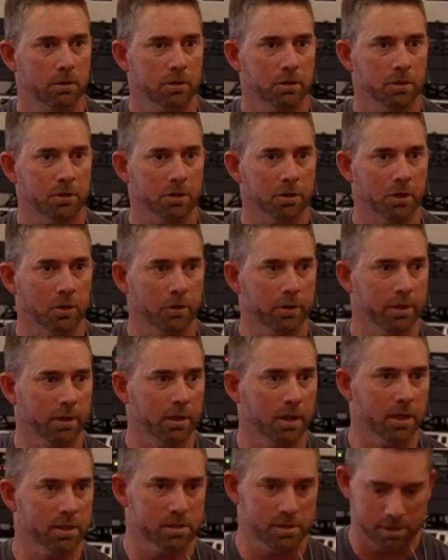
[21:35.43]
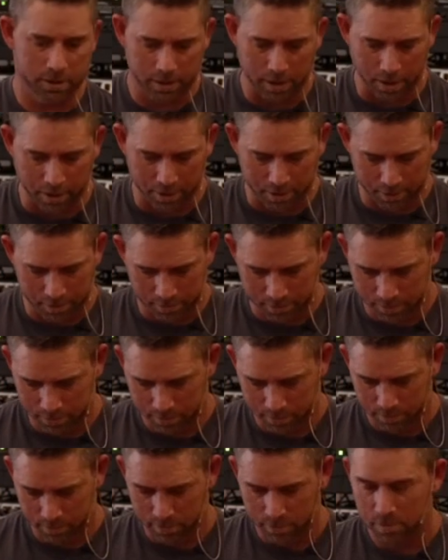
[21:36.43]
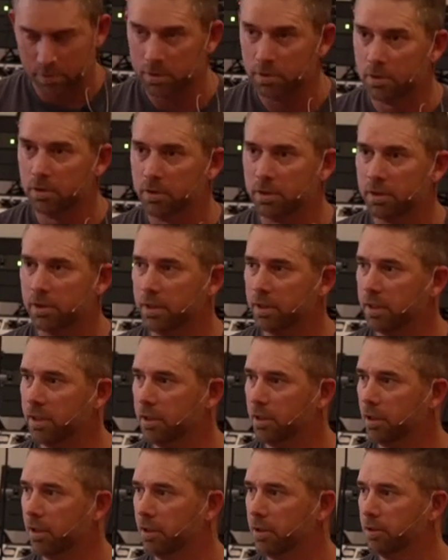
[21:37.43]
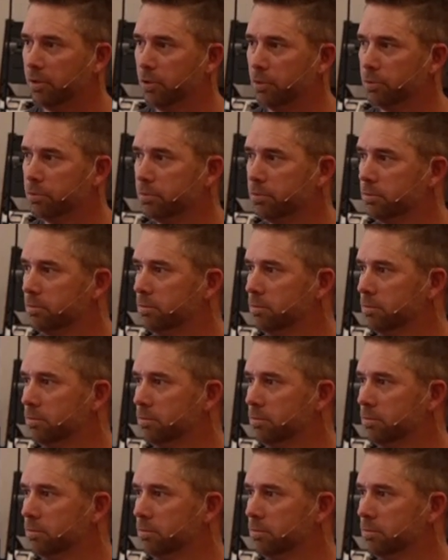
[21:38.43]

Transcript: You know, us in our in our own